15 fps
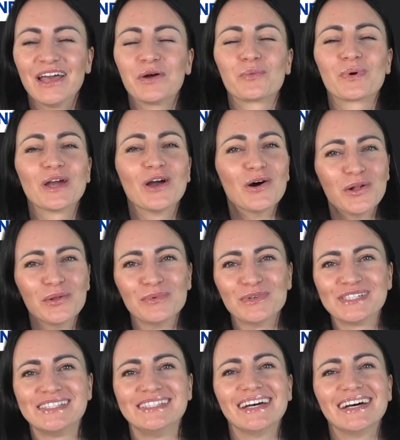We're
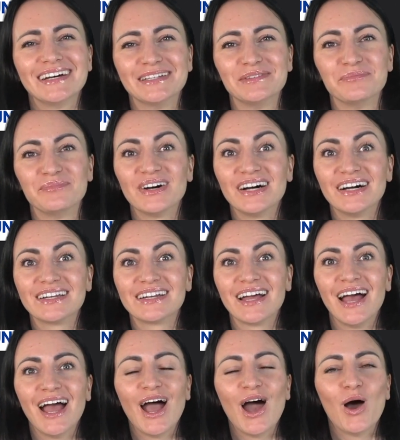almost done, but
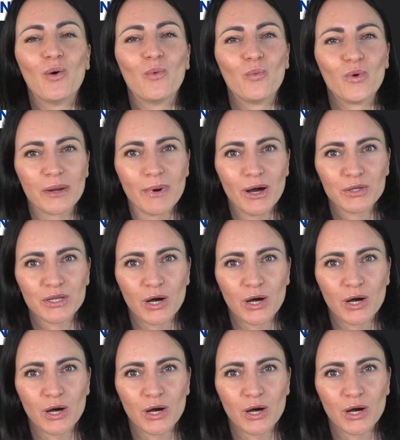what about